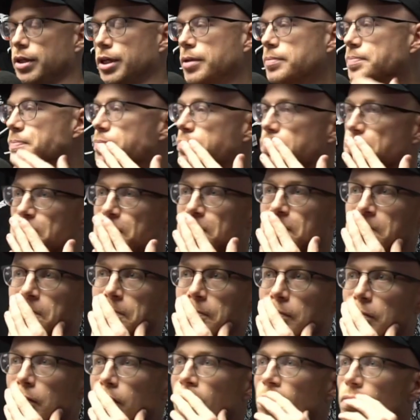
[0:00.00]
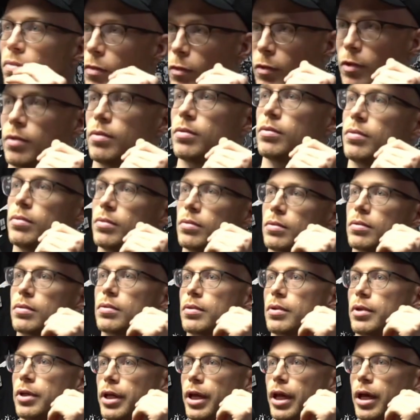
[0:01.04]
The middle finger is large in
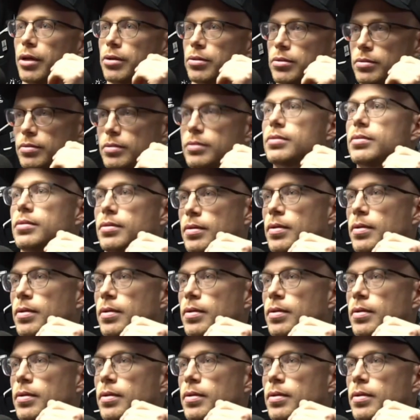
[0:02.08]
here. Yeah.